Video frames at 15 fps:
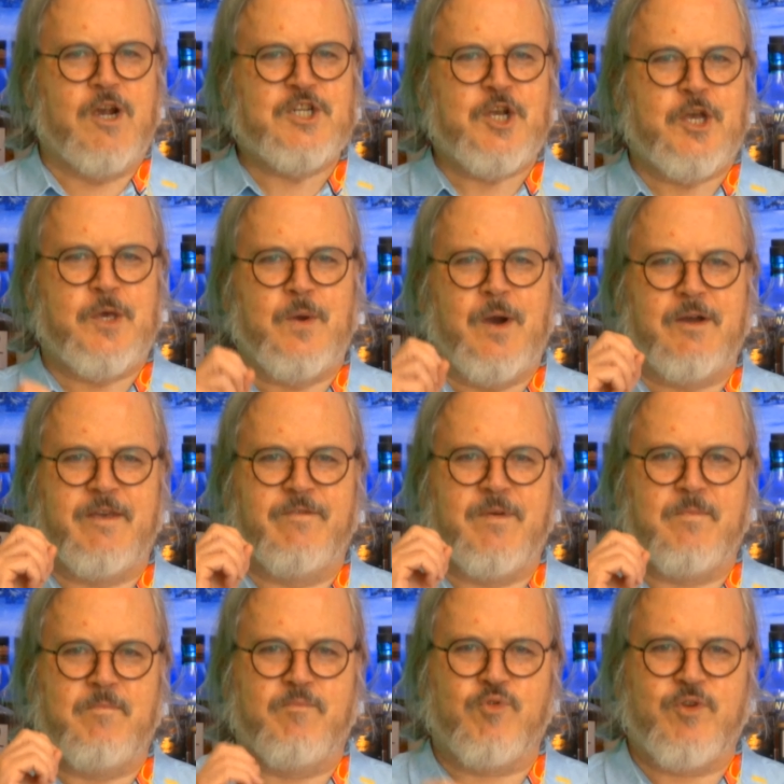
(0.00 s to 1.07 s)
I show you, I'll give a
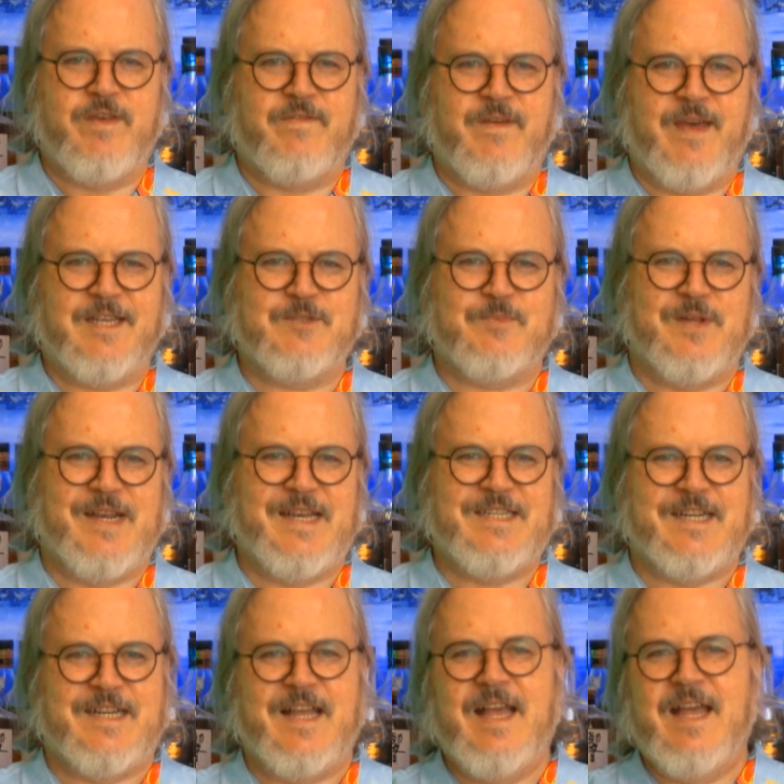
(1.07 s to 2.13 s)
brief
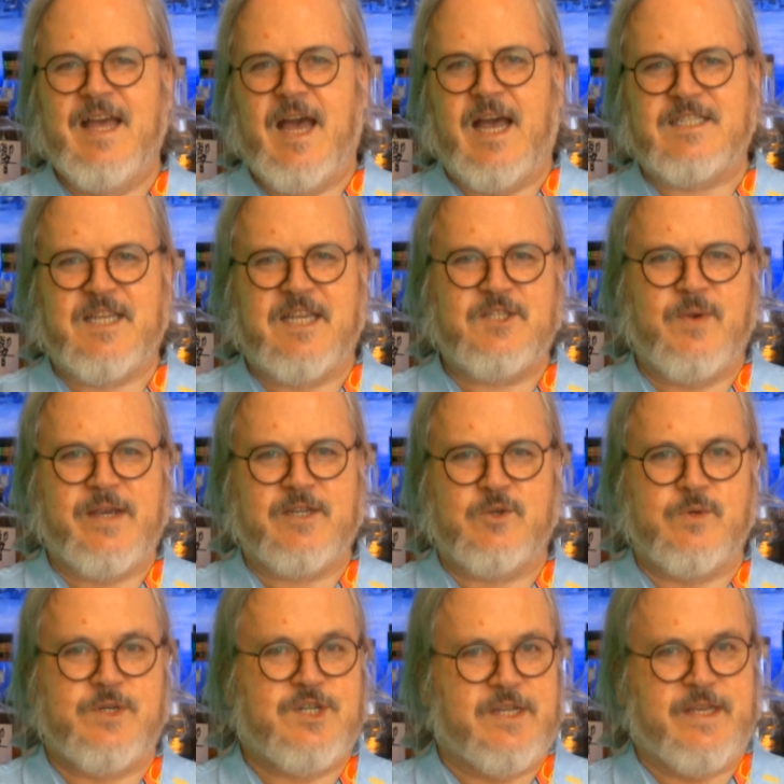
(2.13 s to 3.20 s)
explanation. A Sazerac
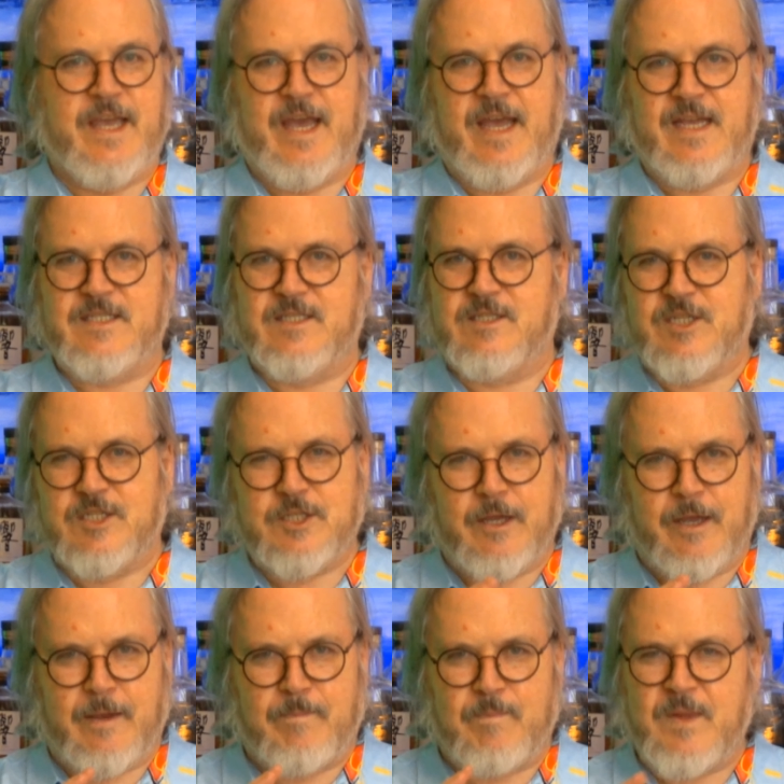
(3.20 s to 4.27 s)
traditionally has just
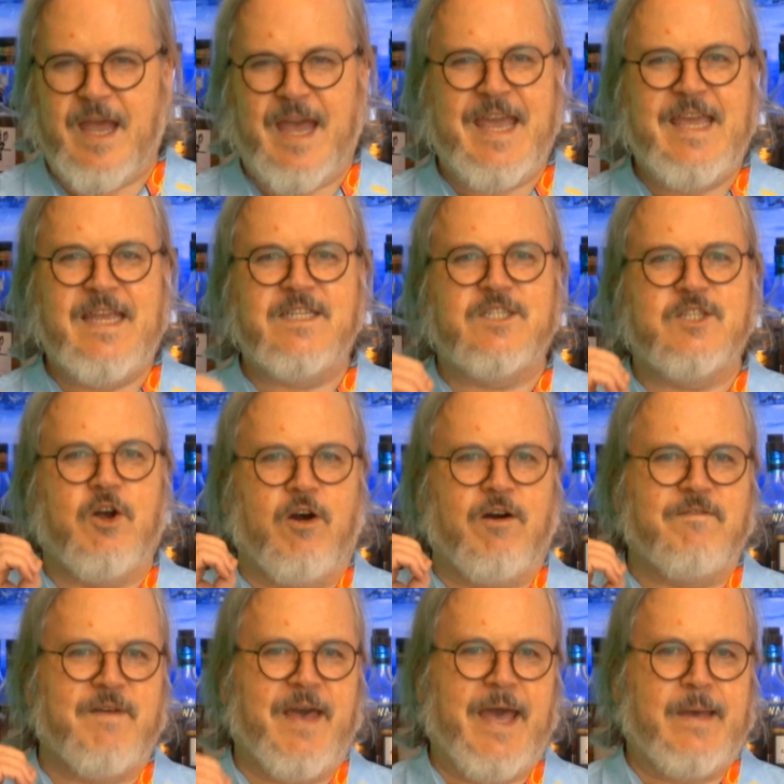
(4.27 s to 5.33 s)
a hint
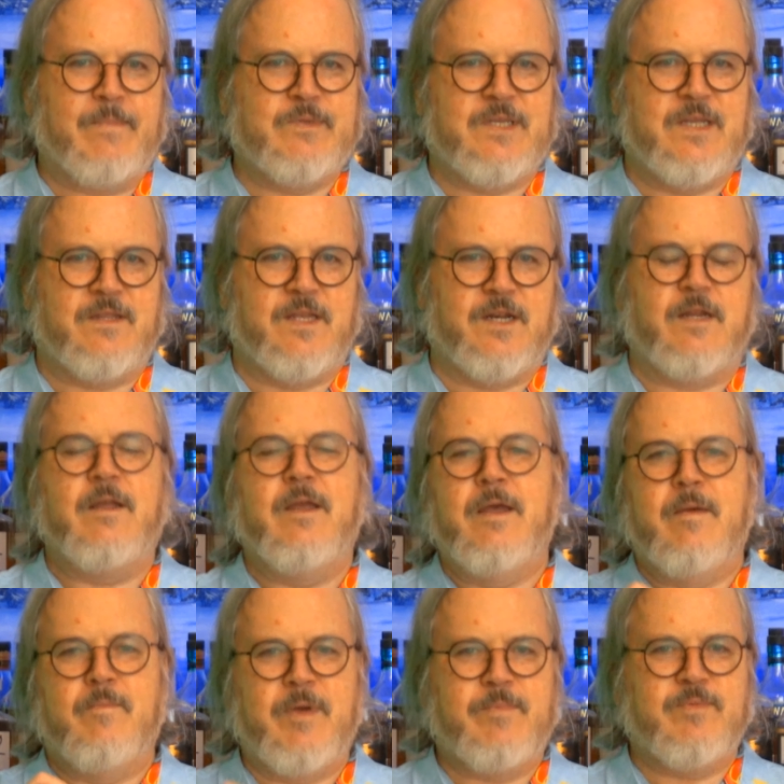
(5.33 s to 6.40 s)
of absinthe in it.
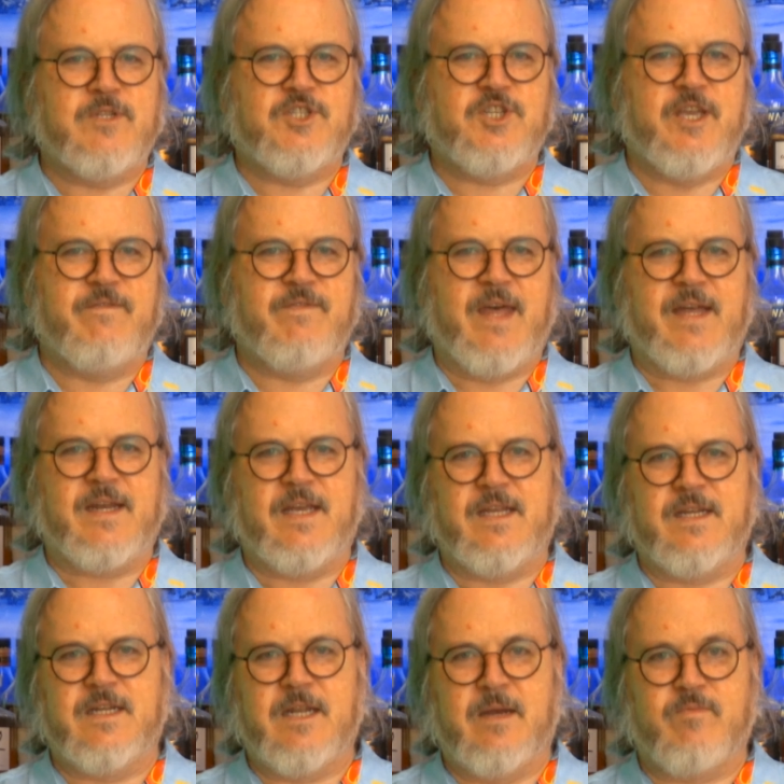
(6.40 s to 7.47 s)
People achieve that
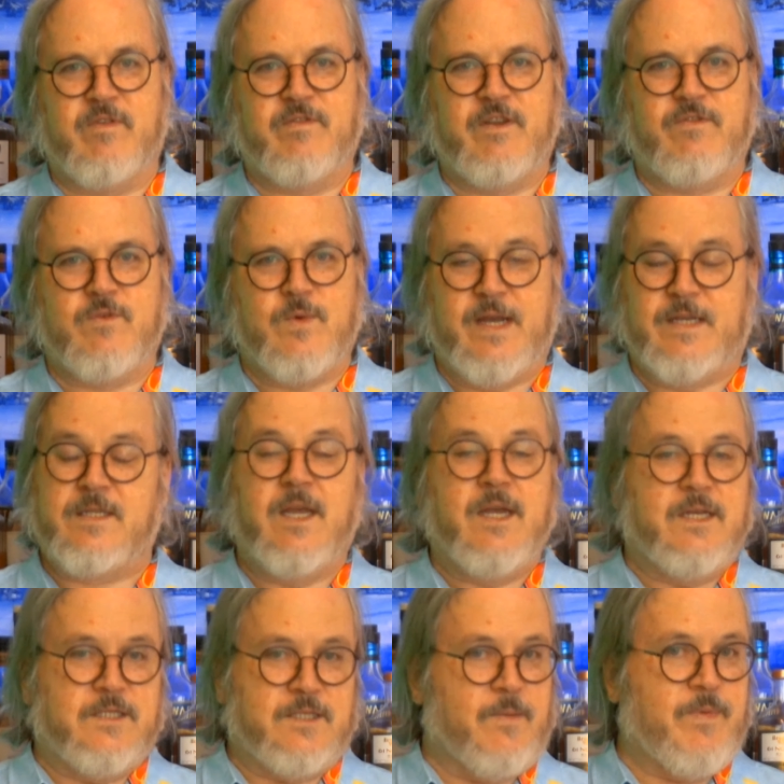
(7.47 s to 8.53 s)
in a number of different ways.
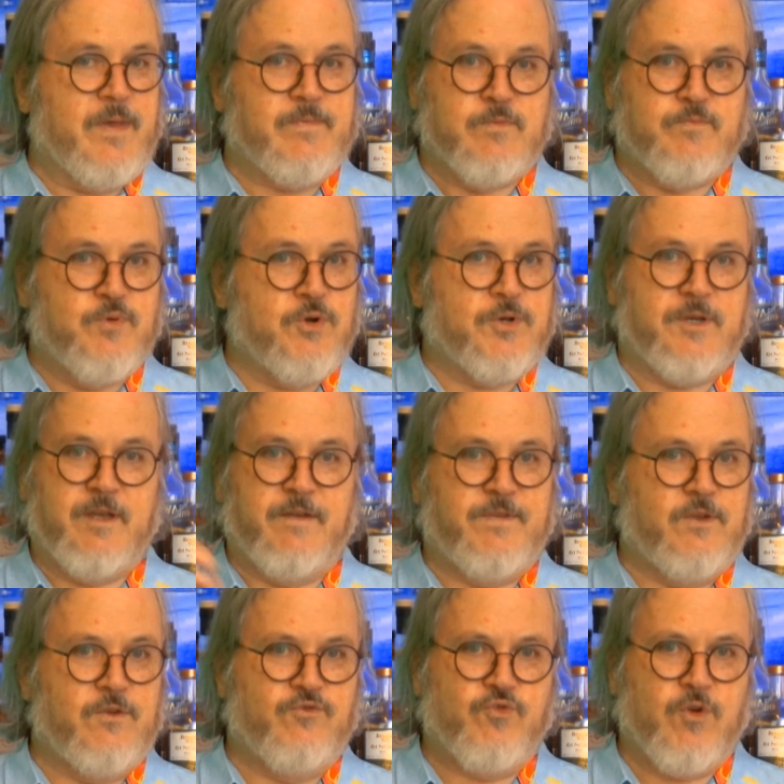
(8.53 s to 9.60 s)
Some people put a
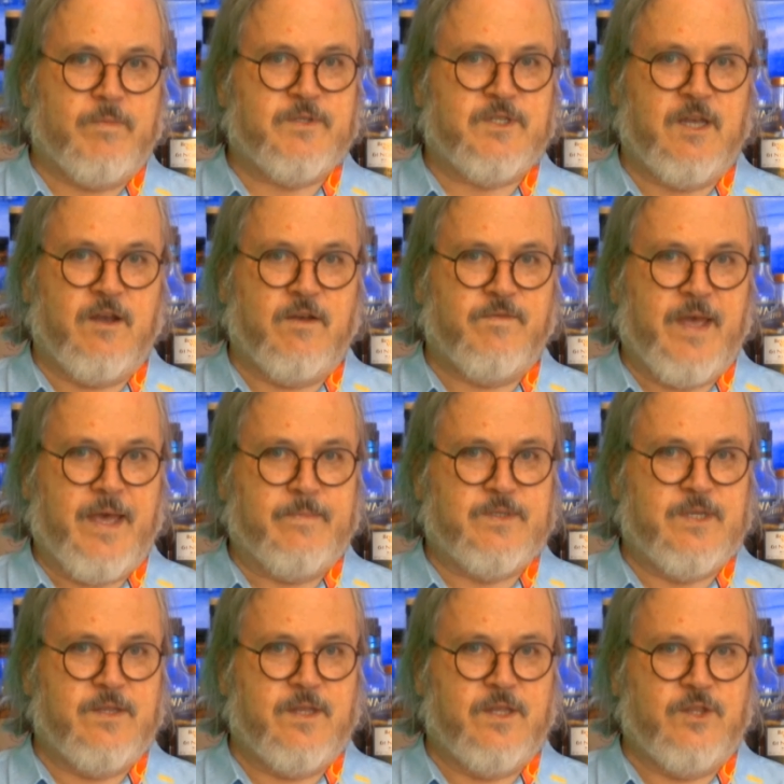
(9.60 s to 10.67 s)
few drops of
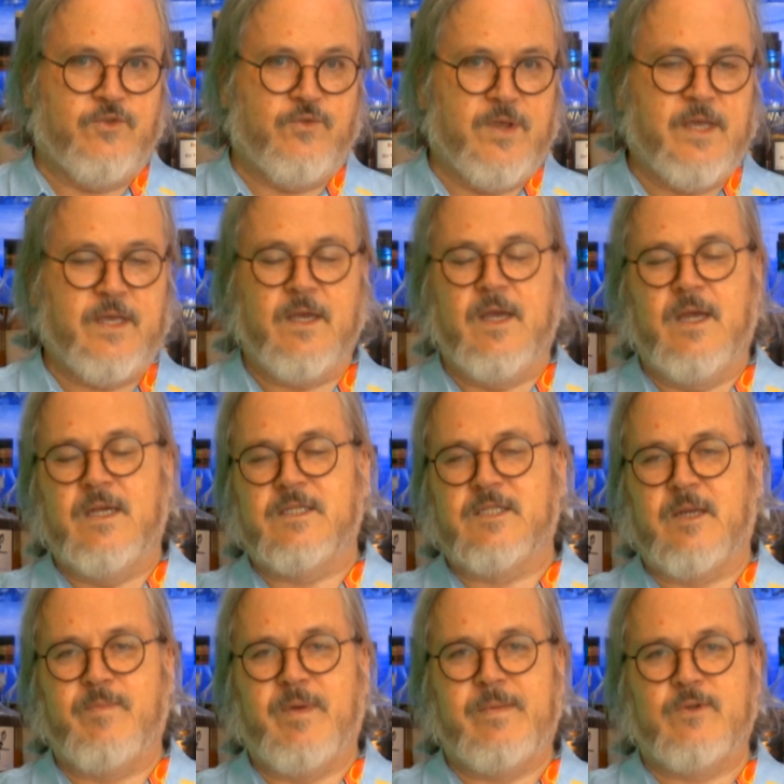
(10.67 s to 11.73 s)
absinthe in the drink.
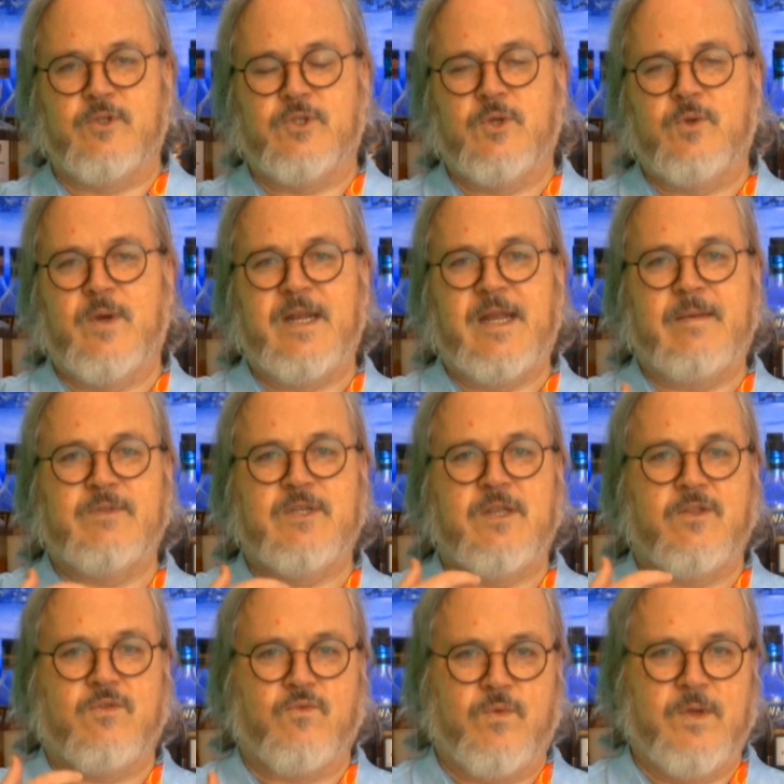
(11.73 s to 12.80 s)
Some people do an
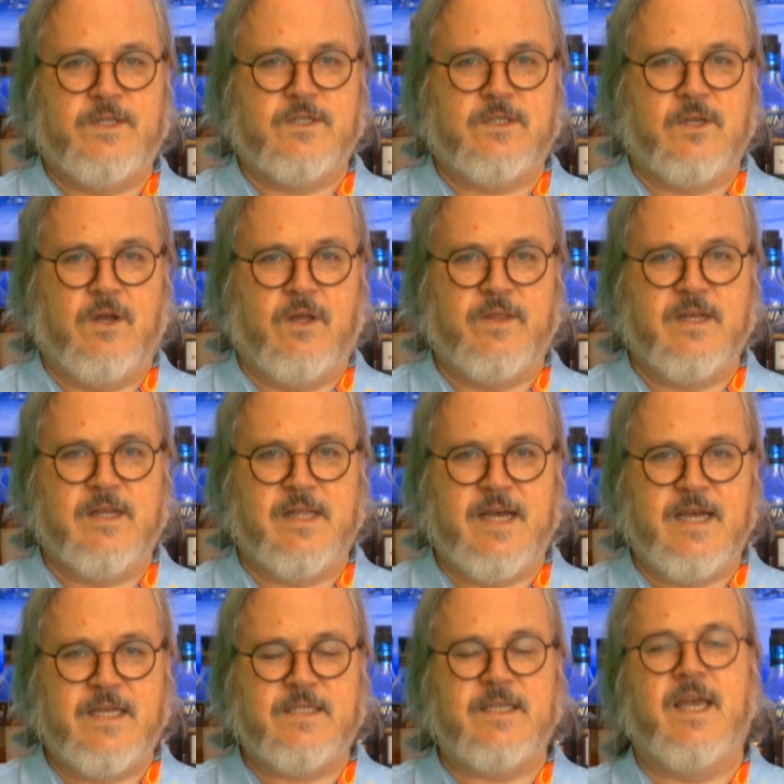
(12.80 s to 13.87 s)
absinthe rinse on the
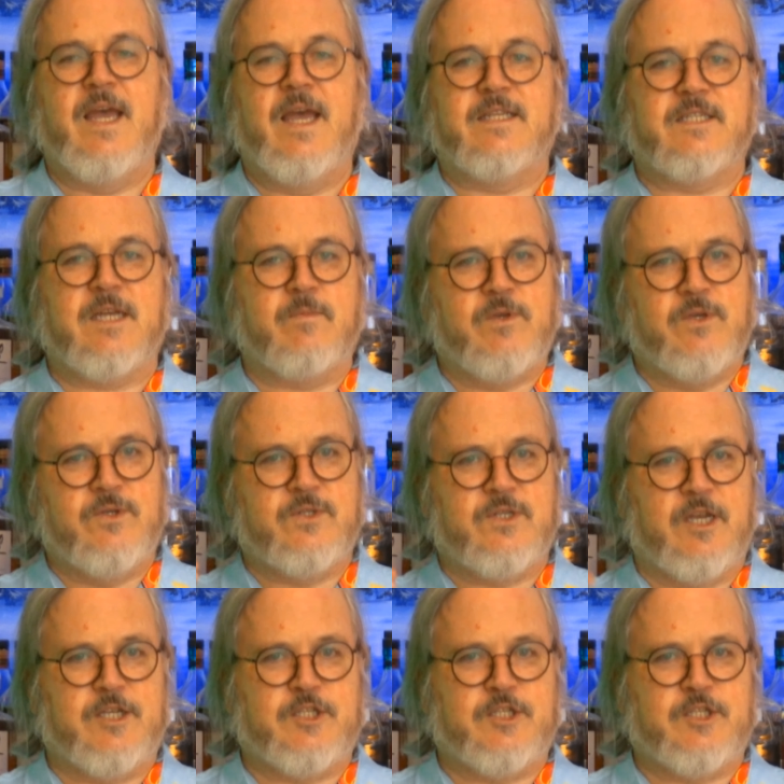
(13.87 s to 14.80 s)
glass. Some use a